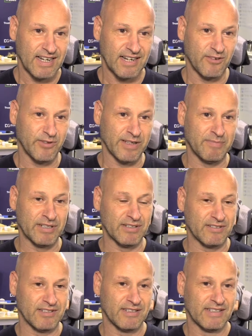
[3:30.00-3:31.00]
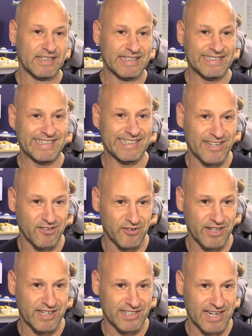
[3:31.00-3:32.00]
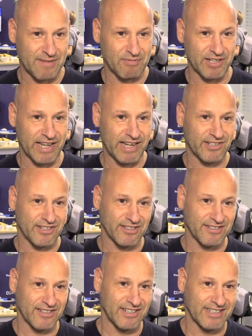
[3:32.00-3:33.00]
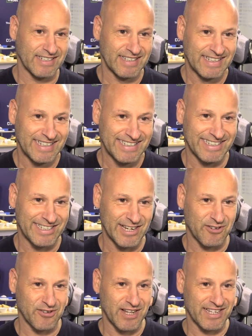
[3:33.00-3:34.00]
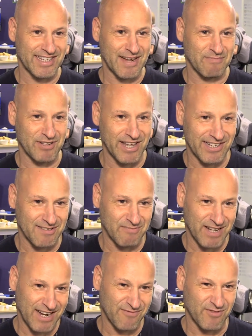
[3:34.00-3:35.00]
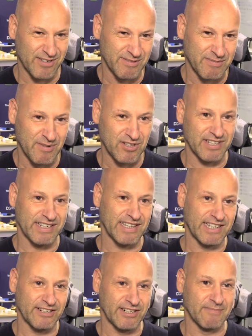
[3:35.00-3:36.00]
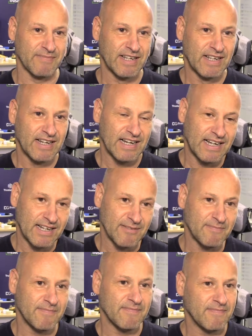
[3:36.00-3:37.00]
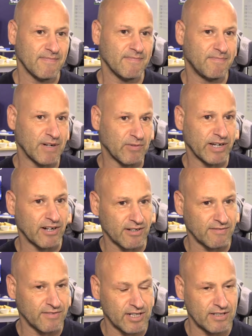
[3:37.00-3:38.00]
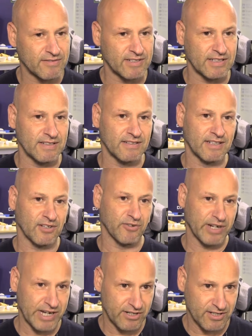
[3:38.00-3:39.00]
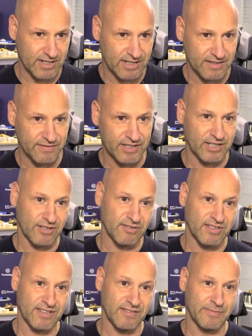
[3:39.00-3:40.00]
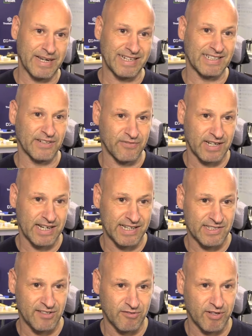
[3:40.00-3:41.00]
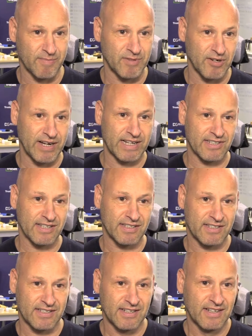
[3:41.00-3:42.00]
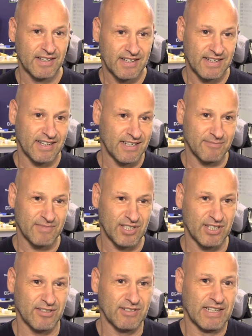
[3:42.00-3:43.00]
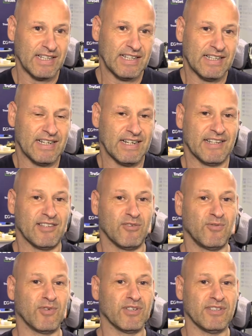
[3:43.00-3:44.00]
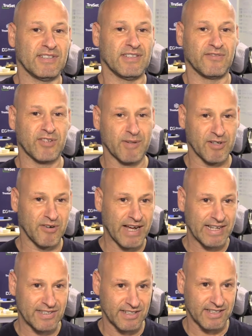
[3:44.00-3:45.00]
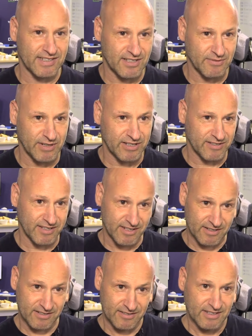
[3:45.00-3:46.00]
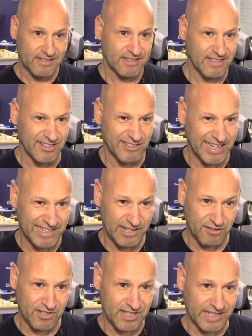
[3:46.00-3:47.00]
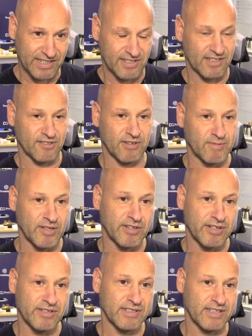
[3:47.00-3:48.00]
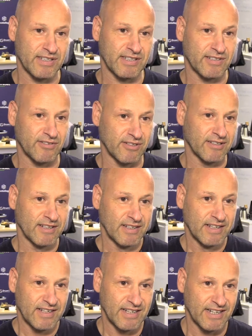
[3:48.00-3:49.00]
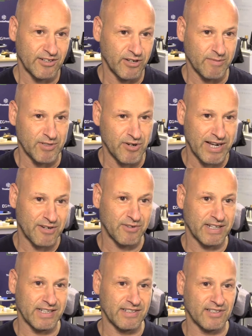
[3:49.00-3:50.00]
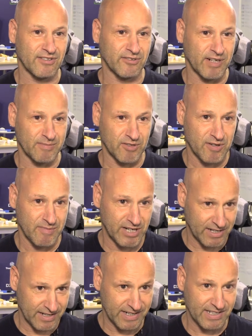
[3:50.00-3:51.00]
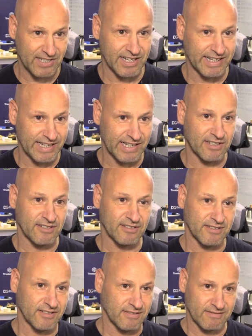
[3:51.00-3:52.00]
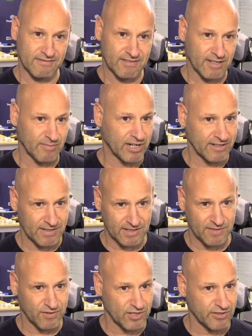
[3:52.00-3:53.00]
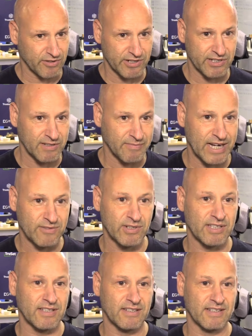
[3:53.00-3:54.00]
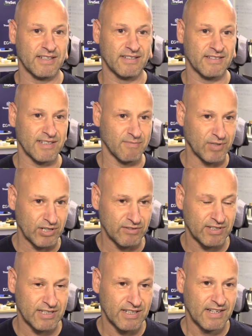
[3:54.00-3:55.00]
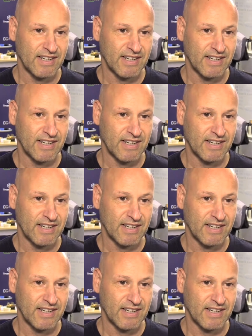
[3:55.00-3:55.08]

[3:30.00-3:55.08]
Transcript: We build decentralized application on decentralized application platforms, mostly Ethereum. But we are involved in the creation of and the use of many different kinds of crypto assets. So the world of crypto assets, whether they're that narrow slice that's cryptocurrency or crypto equities or crypto commodities like Ether and commodities for storage and bandwidth and compute,